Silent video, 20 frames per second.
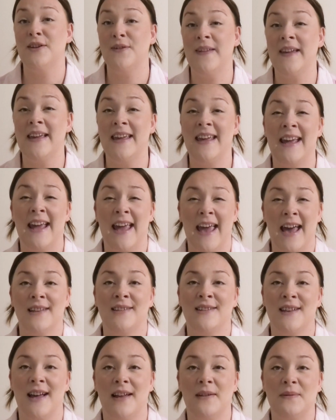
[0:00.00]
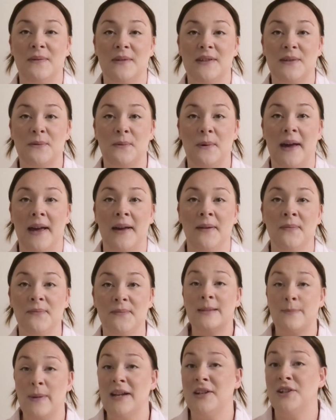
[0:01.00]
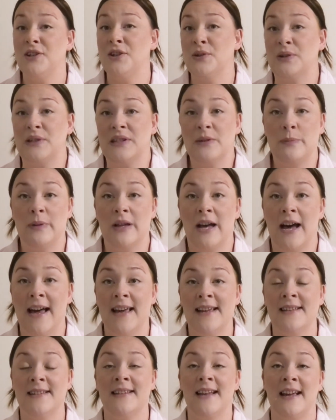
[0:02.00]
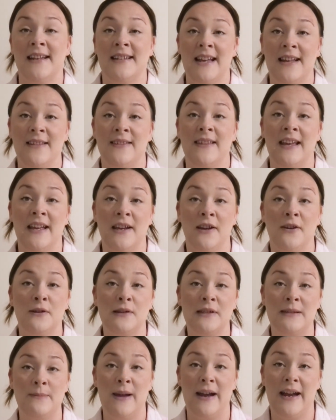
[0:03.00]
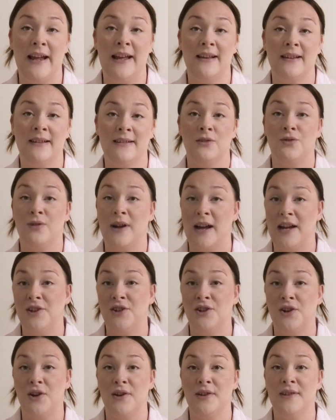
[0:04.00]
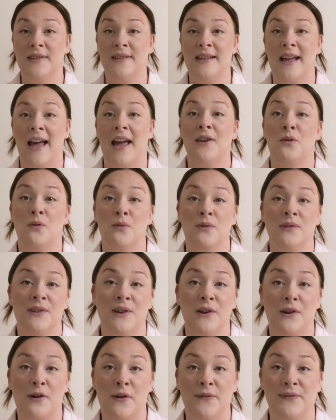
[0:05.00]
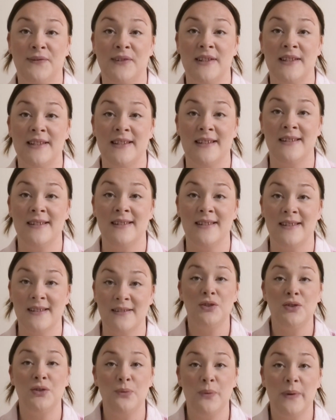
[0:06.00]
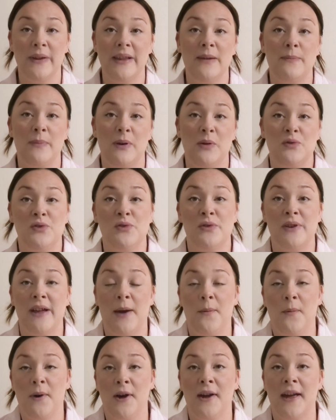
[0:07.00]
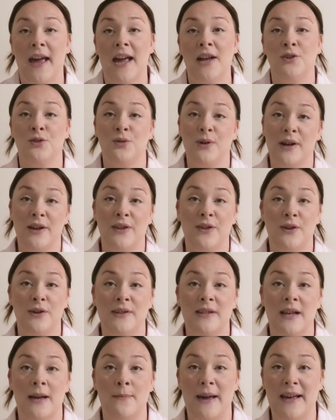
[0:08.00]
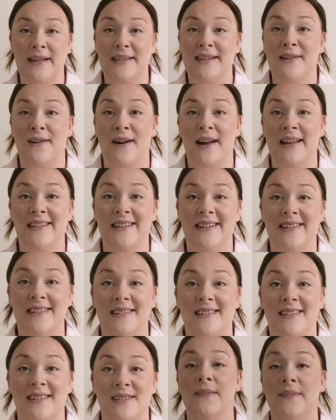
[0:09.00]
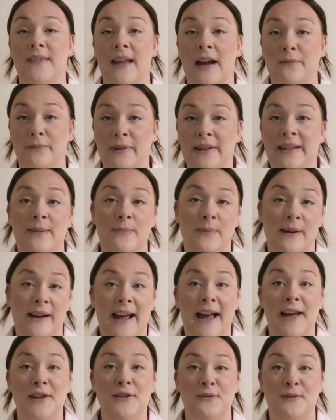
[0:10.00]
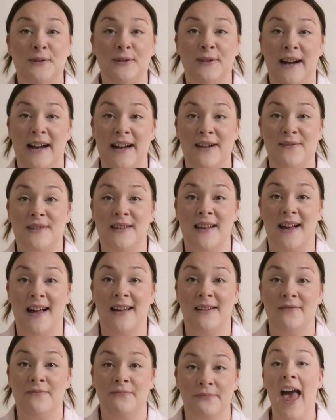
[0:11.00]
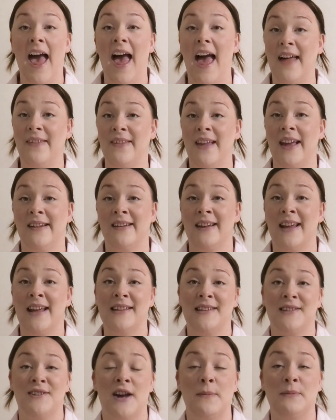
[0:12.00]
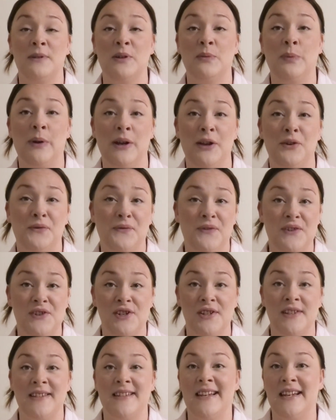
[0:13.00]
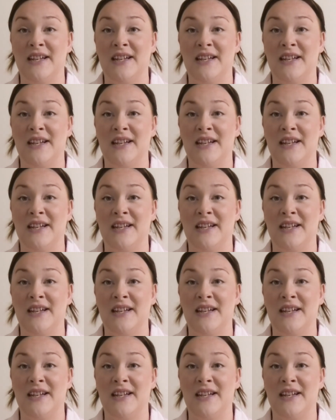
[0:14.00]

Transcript: you're thinking outside of the square. Speak to your suppliers, attend the in-cosmetic trade shows and also conferences to really build your network and trigger those amazing ideas that really bring out your creative side. And then it's time to bring your visions